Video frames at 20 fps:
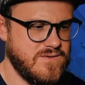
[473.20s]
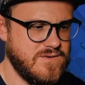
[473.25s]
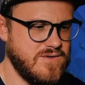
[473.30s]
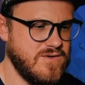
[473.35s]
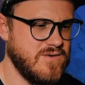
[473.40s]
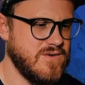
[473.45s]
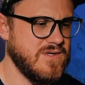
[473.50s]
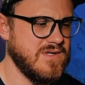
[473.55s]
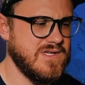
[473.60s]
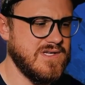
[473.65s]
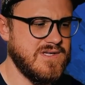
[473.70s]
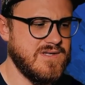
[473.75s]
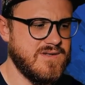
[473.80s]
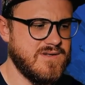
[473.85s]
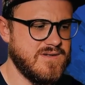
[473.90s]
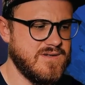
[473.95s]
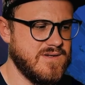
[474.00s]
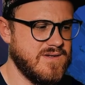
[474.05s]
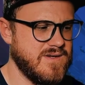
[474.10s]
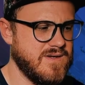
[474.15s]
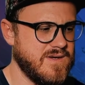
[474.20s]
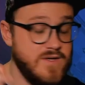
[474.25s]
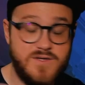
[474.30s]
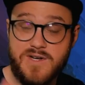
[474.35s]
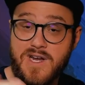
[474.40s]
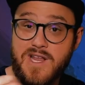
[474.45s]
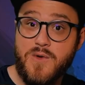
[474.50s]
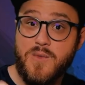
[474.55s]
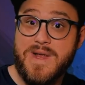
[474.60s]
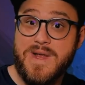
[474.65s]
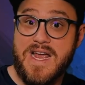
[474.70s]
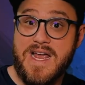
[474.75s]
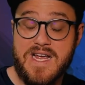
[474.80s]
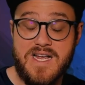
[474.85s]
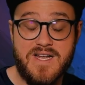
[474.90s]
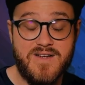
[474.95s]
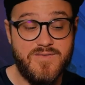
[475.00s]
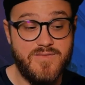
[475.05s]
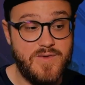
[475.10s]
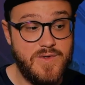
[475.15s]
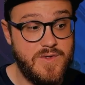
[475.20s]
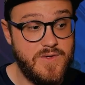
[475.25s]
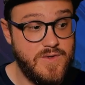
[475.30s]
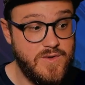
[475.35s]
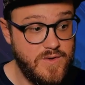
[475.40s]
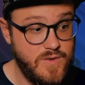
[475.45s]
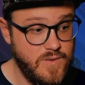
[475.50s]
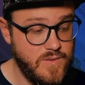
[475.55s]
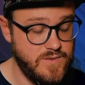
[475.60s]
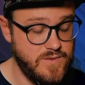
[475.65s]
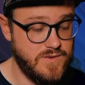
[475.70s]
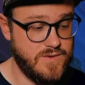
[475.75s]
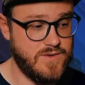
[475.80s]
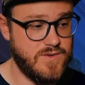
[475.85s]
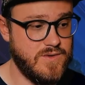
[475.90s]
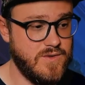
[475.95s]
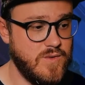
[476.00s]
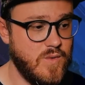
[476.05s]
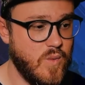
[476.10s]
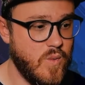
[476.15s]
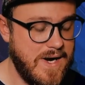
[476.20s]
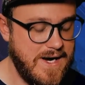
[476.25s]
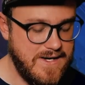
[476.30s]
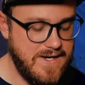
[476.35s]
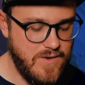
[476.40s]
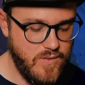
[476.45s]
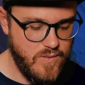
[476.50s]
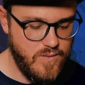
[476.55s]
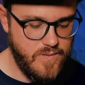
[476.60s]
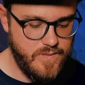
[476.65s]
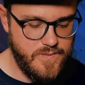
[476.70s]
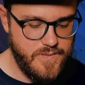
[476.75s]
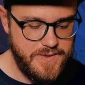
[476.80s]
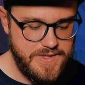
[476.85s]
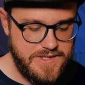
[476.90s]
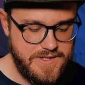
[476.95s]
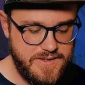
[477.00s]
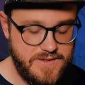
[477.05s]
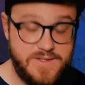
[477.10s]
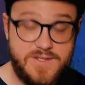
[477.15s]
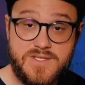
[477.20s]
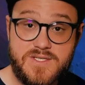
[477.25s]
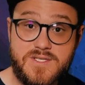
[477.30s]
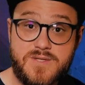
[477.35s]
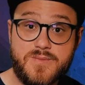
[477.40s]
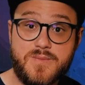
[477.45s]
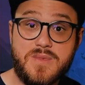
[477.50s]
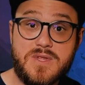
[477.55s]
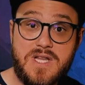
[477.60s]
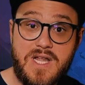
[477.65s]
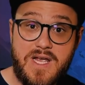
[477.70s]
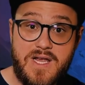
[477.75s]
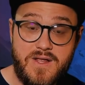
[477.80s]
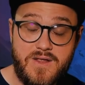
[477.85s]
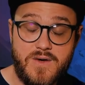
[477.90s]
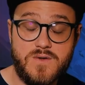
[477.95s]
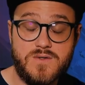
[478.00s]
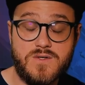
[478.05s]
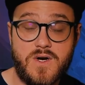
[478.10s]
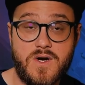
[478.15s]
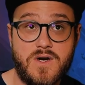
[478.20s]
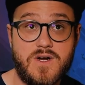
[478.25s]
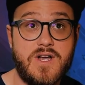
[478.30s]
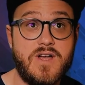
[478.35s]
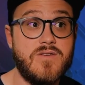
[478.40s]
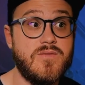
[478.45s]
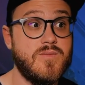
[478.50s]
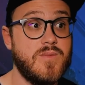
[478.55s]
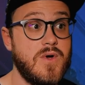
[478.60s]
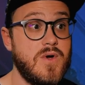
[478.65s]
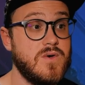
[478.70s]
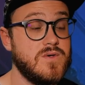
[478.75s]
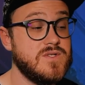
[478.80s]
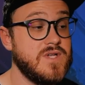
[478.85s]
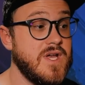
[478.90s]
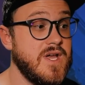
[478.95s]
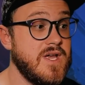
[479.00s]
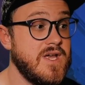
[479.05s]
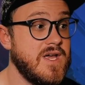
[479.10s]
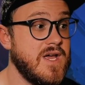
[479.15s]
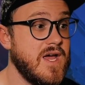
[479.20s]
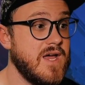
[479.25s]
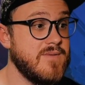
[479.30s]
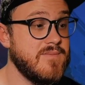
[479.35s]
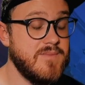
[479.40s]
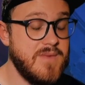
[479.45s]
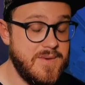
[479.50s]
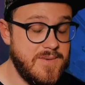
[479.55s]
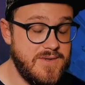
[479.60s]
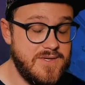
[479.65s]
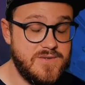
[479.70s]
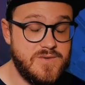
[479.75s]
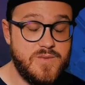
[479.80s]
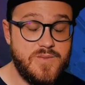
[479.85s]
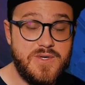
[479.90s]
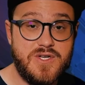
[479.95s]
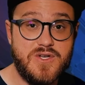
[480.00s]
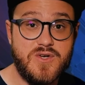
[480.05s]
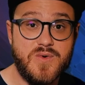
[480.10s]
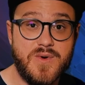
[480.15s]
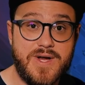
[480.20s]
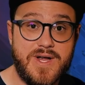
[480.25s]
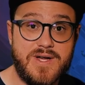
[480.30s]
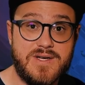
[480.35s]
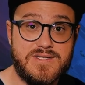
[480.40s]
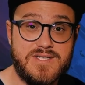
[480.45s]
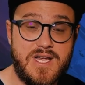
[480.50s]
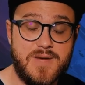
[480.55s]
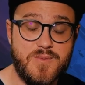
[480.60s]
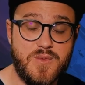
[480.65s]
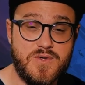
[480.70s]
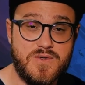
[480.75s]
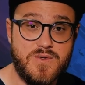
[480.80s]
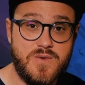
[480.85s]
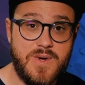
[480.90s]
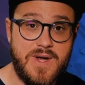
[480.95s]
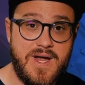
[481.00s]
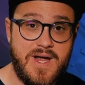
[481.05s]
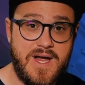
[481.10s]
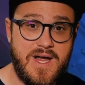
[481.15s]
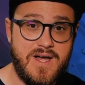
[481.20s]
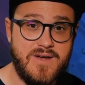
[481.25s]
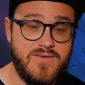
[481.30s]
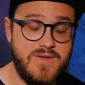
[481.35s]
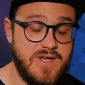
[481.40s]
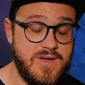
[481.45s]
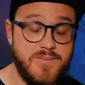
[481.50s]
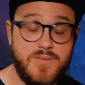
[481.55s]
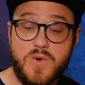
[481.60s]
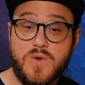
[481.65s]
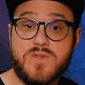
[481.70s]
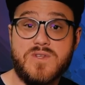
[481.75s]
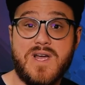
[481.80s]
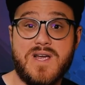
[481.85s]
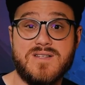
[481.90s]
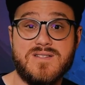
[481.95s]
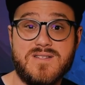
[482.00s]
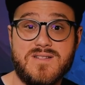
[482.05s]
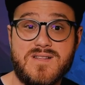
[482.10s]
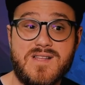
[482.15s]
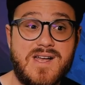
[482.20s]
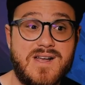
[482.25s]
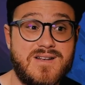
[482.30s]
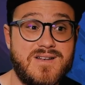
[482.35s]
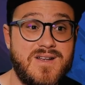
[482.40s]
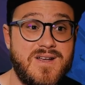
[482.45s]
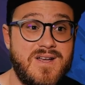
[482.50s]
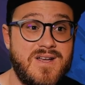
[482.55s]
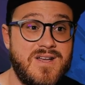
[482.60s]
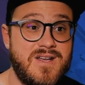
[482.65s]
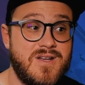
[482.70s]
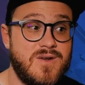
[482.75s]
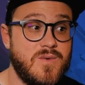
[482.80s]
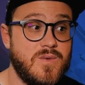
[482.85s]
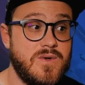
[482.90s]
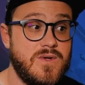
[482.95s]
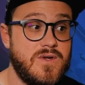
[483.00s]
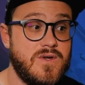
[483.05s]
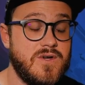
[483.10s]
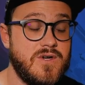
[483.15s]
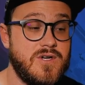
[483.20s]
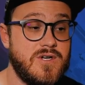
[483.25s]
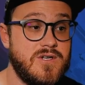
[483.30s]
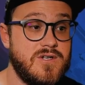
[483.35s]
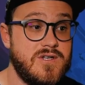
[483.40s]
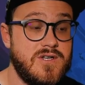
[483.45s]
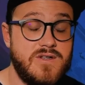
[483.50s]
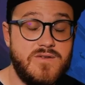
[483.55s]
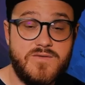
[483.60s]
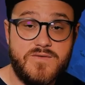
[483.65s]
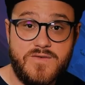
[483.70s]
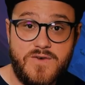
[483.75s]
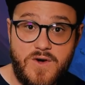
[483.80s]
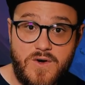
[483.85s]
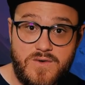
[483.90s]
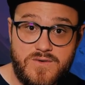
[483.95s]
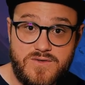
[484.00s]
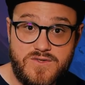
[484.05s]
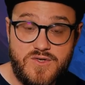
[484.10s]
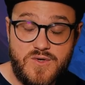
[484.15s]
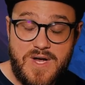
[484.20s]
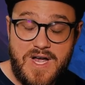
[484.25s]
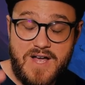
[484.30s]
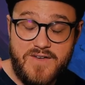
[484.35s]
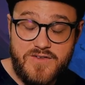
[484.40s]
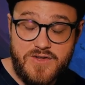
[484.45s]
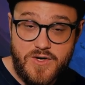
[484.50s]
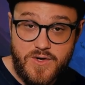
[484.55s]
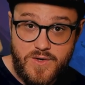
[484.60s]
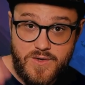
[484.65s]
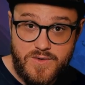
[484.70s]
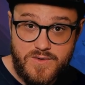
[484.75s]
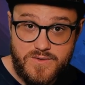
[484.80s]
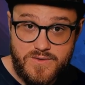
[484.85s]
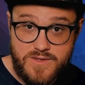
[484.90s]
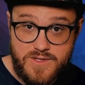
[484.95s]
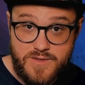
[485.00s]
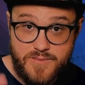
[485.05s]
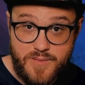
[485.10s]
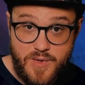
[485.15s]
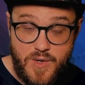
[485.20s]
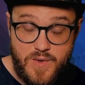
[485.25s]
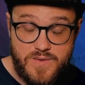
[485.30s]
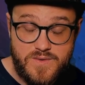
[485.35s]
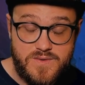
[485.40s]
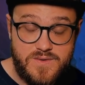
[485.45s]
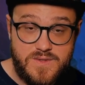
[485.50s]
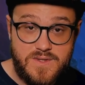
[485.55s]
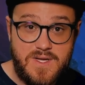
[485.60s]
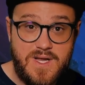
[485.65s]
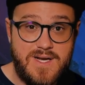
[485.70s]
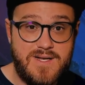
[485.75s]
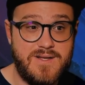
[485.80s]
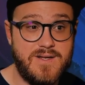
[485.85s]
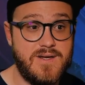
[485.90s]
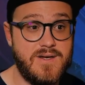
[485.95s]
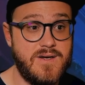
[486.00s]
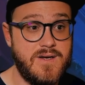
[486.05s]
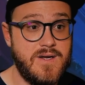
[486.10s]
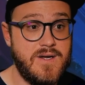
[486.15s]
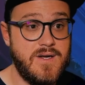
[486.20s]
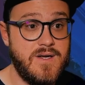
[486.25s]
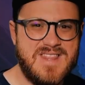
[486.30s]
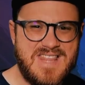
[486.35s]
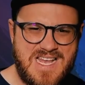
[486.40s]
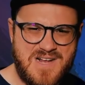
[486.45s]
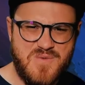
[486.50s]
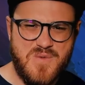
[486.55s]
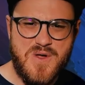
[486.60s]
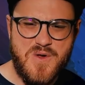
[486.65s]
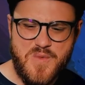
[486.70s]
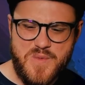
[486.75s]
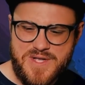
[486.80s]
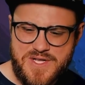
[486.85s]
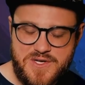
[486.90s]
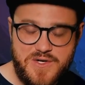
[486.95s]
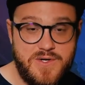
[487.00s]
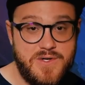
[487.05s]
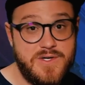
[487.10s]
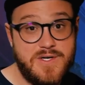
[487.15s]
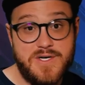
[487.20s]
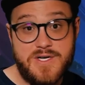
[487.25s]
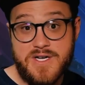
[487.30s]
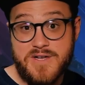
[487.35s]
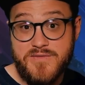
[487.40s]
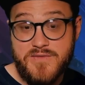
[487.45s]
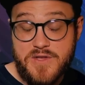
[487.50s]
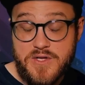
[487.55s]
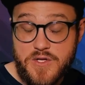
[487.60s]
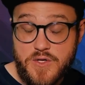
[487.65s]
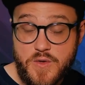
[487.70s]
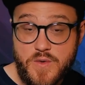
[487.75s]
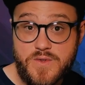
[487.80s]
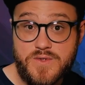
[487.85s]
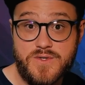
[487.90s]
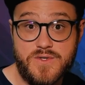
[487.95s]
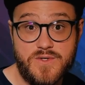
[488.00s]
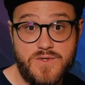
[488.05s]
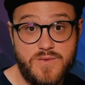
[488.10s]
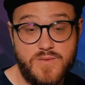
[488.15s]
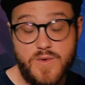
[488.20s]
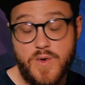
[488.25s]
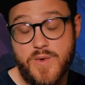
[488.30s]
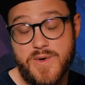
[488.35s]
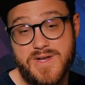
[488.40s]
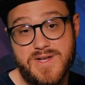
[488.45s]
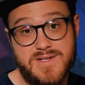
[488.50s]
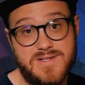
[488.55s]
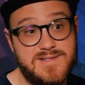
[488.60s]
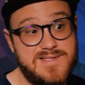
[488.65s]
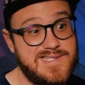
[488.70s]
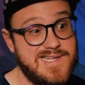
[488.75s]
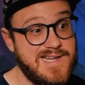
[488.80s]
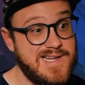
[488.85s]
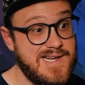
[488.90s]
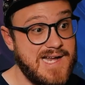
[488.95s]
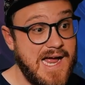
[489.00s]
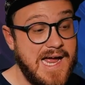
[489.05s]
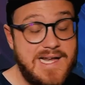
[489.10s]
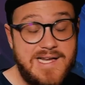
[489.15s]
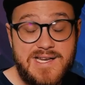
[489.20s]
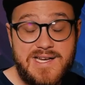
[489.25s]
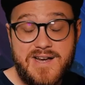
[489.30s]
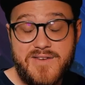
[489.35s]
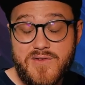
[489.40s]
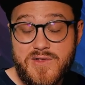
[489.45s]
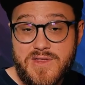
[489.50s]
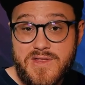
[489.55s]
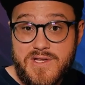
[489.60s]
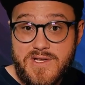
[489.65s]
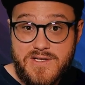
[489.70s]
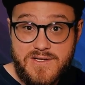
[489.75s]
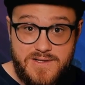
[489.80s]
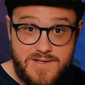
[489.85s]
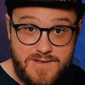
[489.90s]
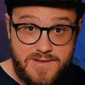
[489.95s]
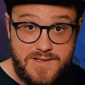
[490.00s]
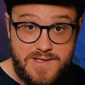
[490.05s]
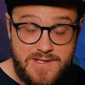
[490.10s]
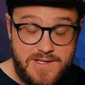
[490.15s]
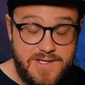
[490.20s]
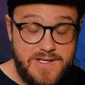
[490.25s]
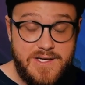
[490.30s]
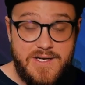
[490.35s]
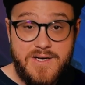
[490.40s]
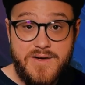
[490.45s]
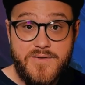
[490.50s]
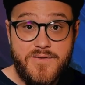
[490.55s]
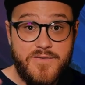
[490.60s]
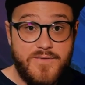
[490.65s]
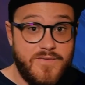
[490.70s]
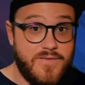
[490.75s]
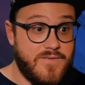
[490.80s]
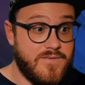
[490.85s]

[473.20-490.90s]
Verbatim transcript: to delete. So now that we have the user, why don't we display those archive posts? And maybe this great example to have a multi-select. We could default to having all the posts selected. That way we could, if the user wrote in saying, I need everything deleted